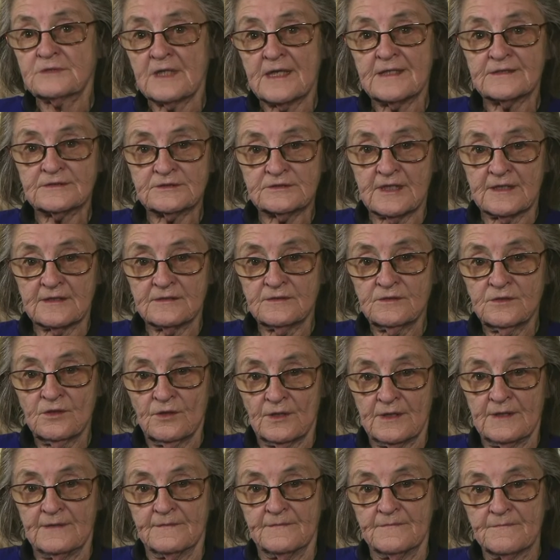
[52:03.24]
there the second
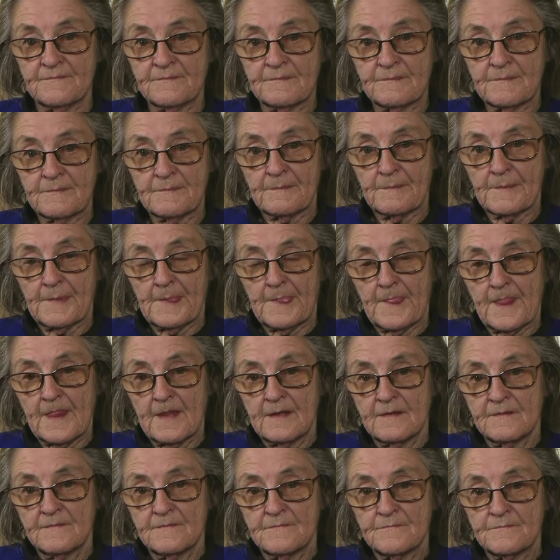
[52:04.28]
night.
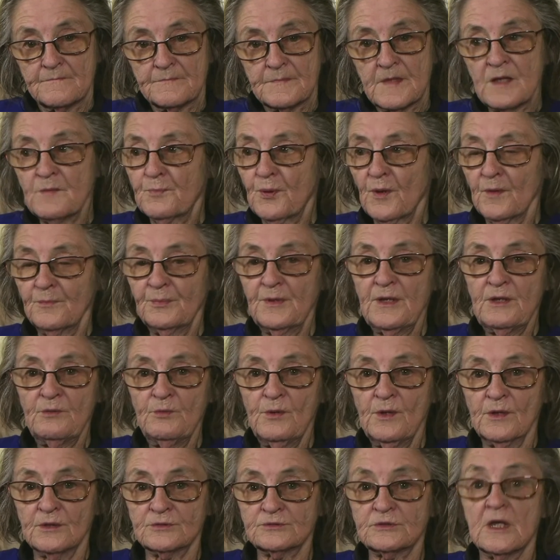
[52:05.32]
He probably
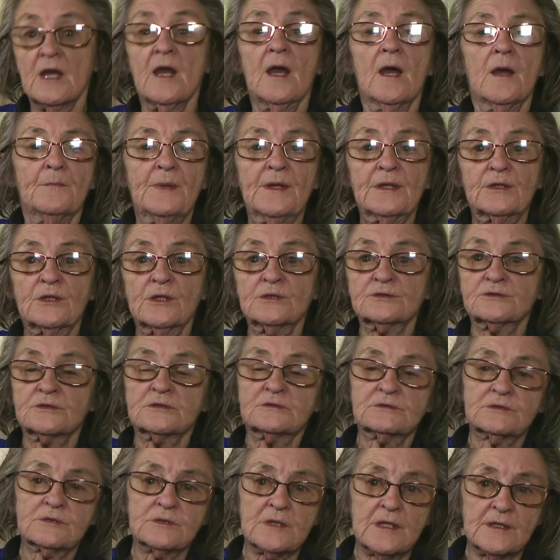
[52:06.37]
was. So, because
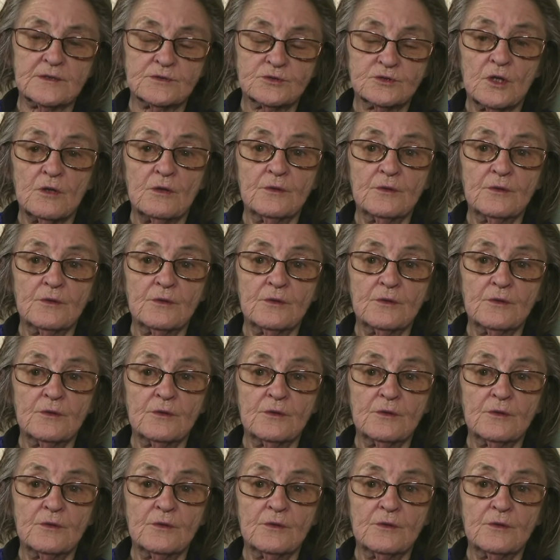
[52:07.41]
as